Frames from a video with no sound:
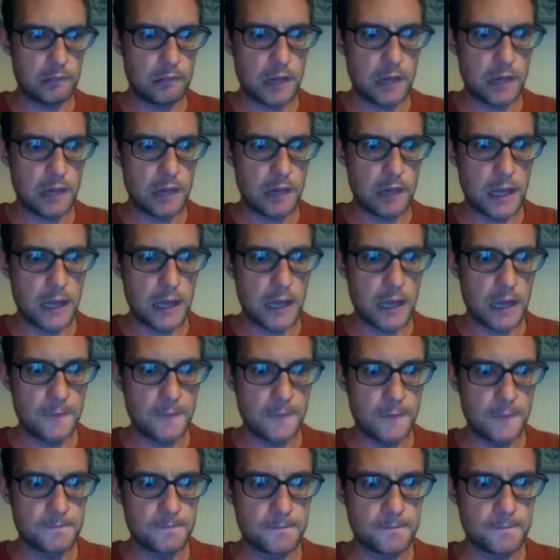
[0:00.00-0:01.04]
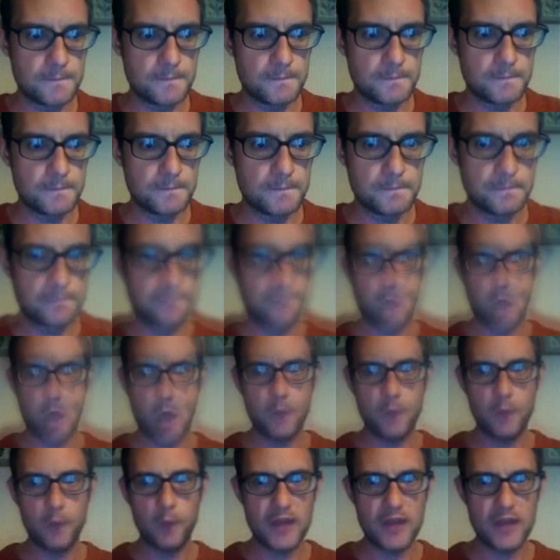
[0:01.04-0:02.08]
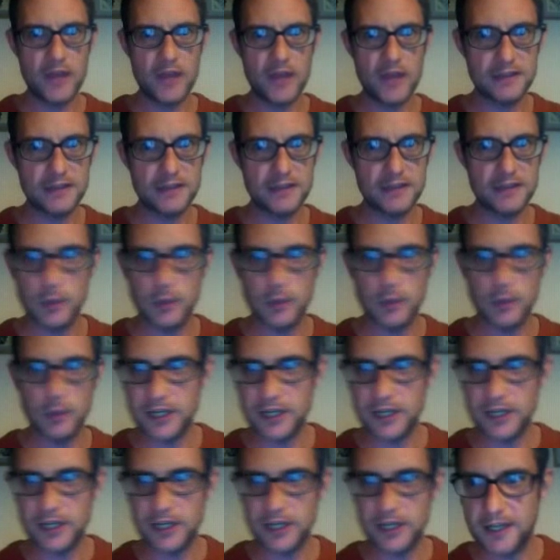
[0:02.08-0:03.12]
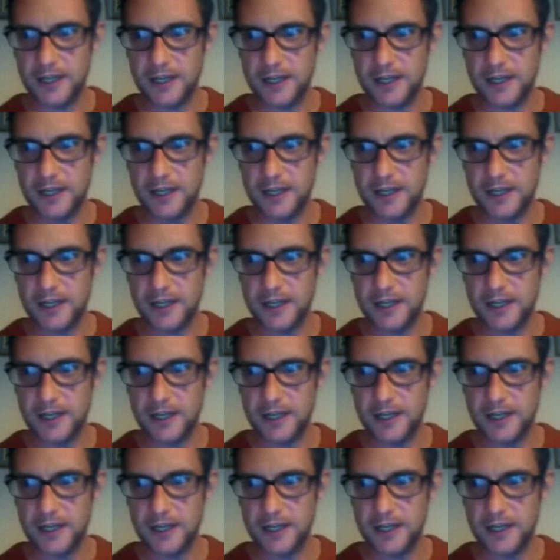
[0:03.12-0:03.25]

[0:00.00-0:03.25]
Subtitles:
Okay, hopefully that's going to work.